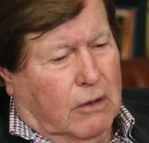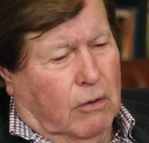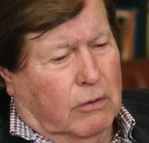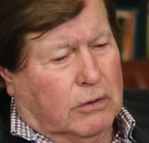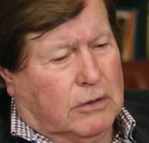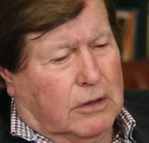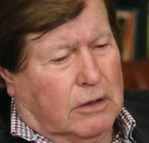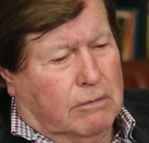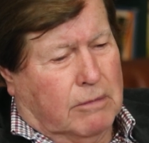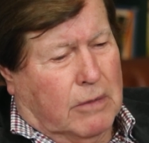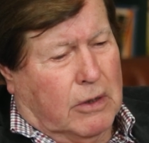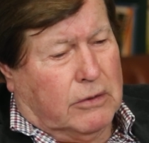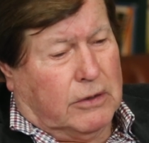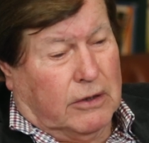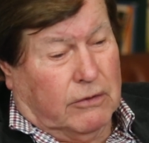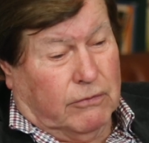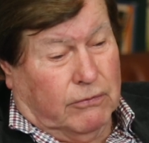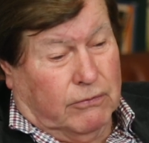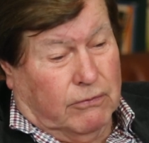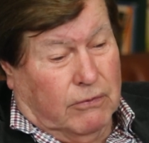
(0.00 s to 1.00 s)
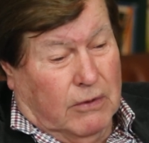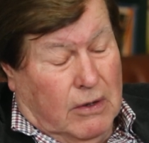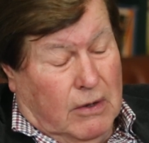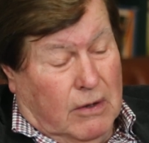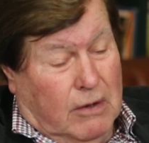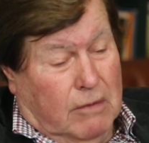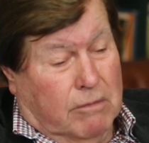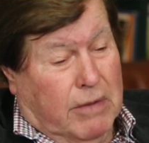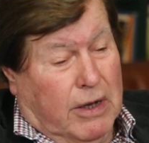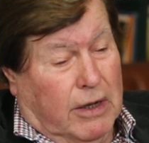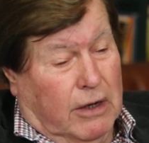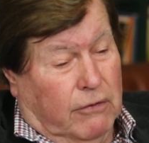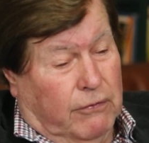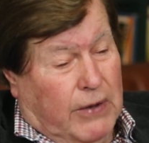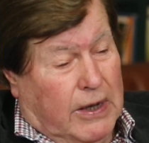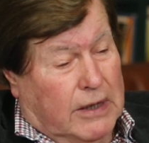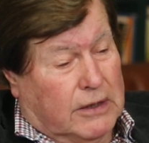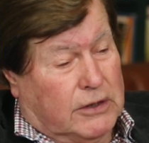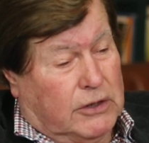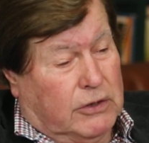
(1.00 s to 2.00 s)
automotive
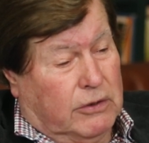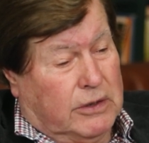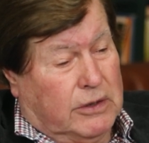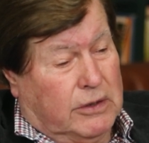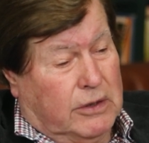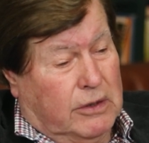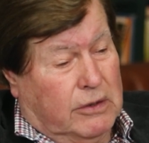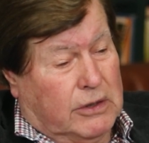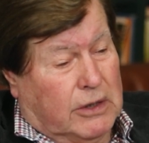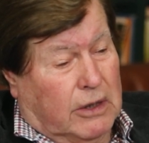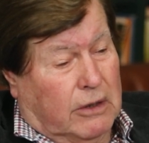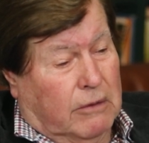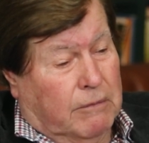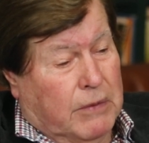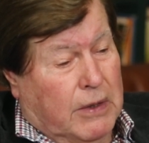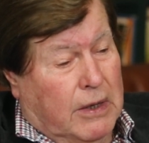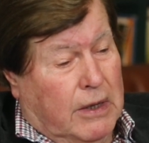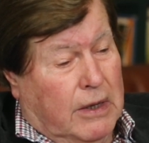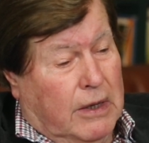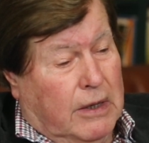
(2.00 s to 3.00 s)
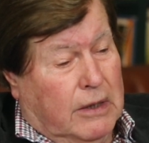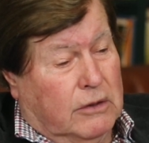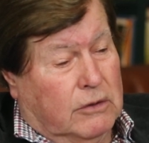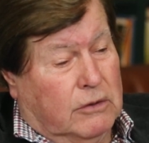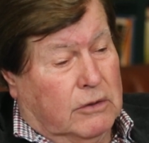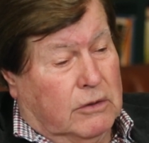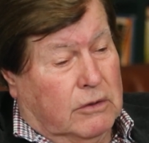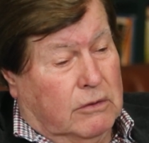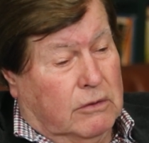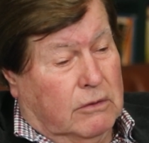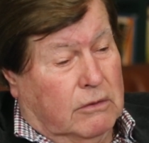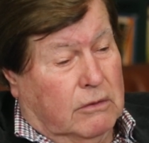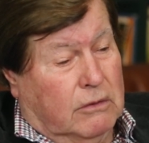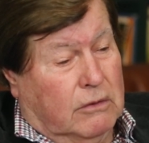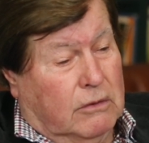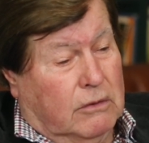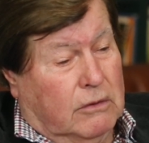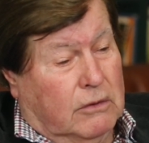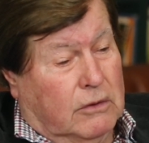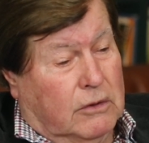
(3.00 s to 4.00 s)
manufacturer to do so.
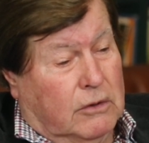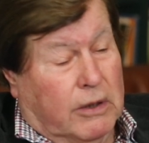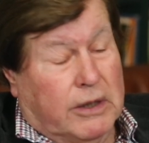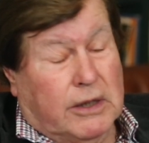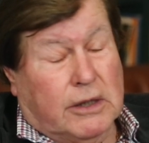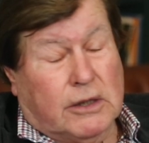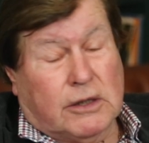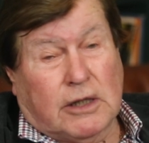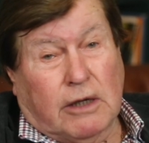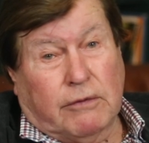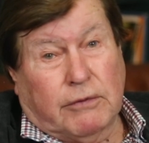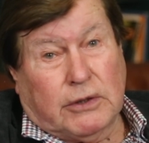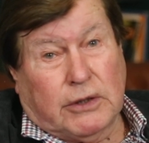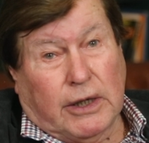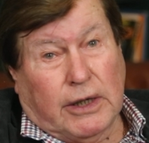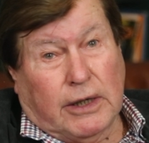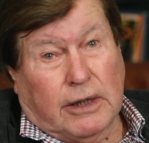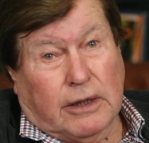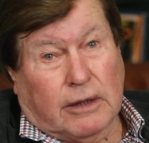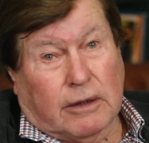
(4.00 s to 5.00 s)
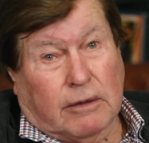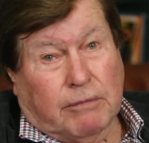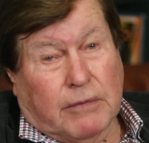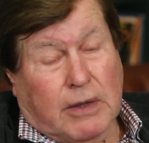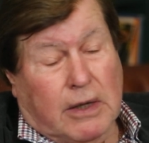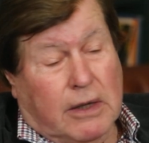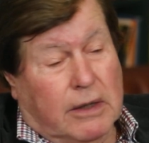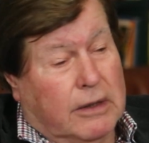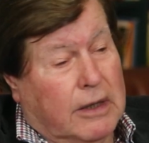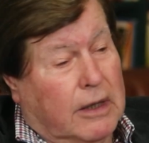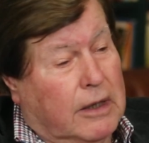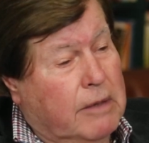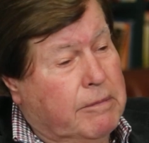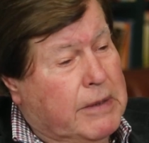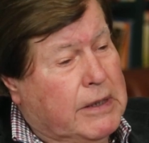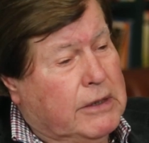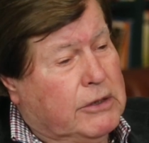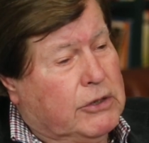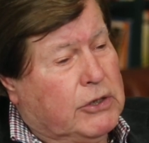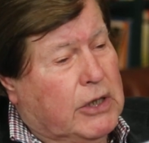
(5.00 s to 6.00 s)
2017. Now let
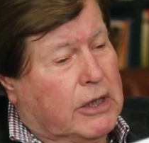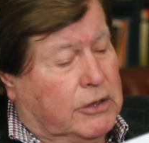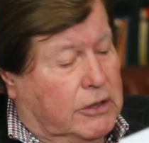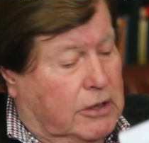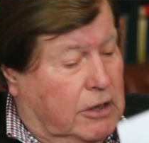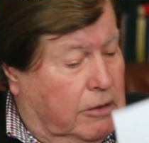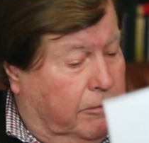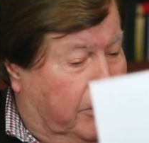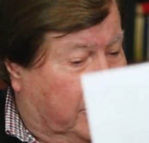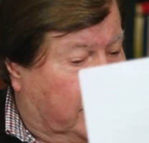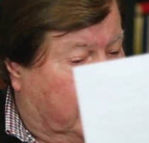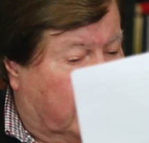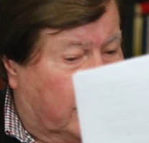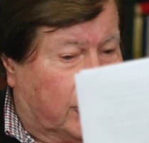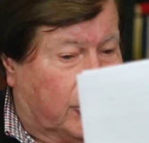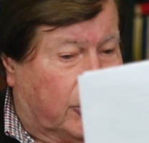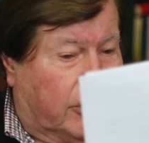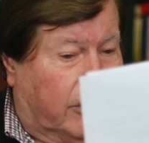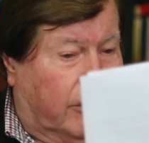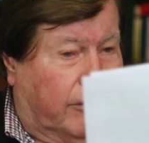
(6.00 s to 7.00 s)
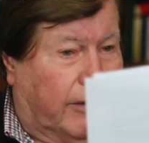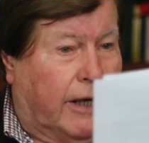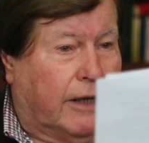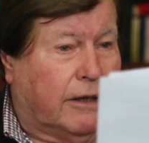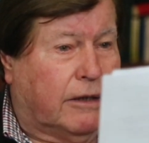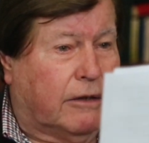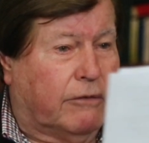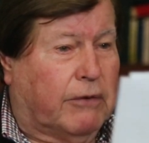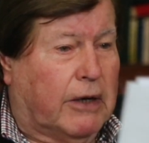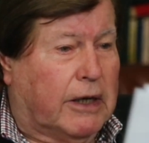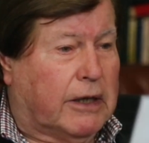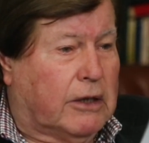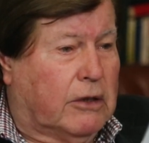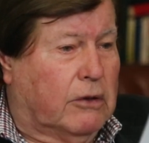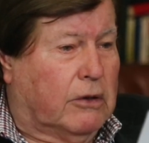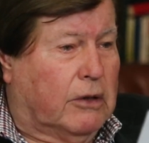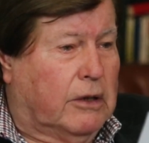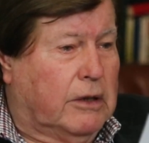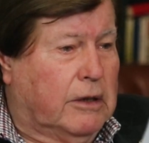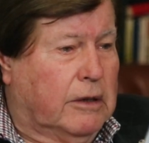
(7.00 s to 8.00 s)
me juxtaposition that, if I
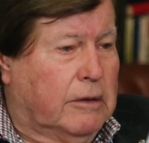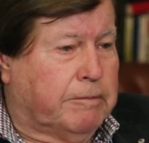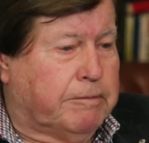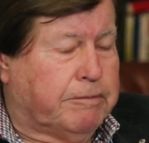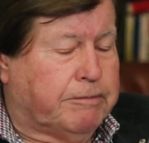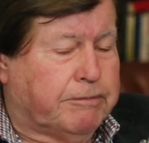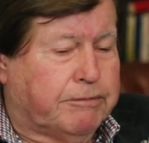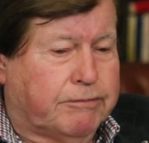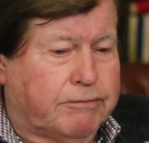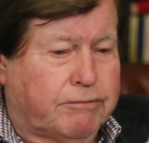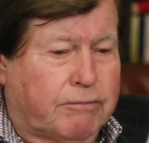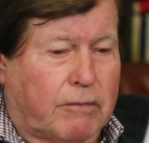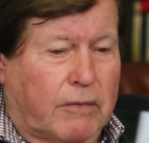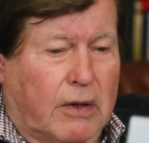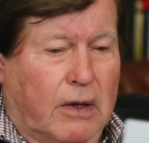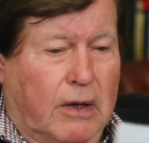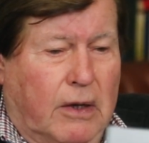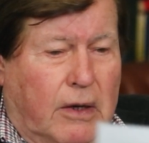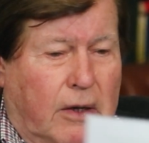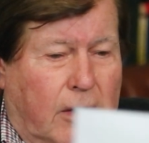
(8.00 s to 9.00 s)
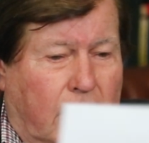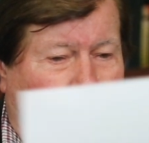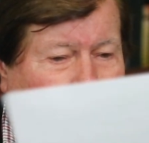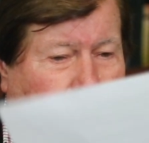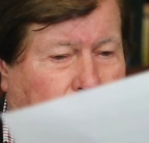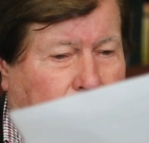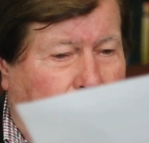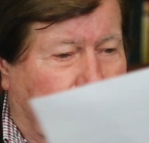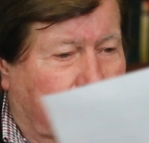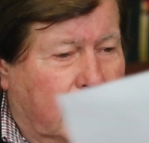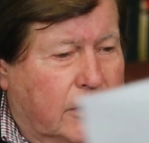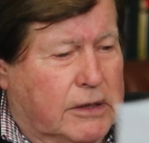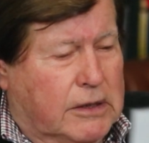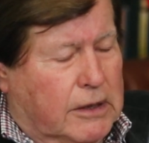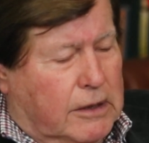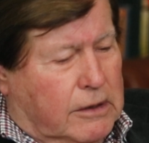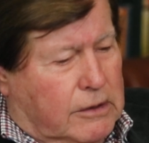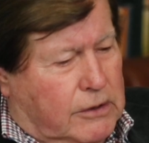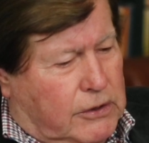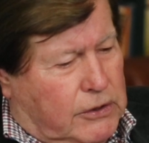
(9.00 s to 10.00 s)
could, with this
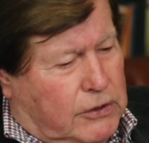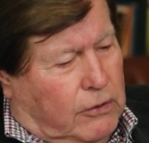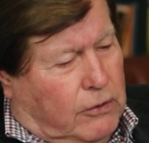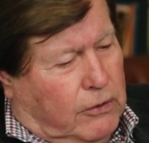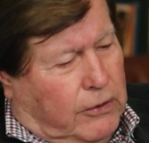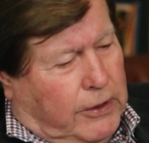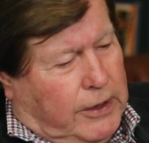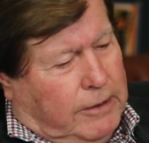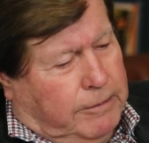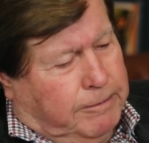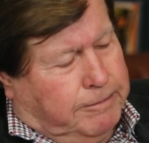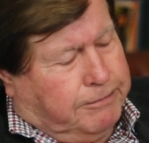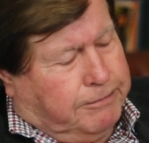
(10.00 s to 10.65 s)
little story,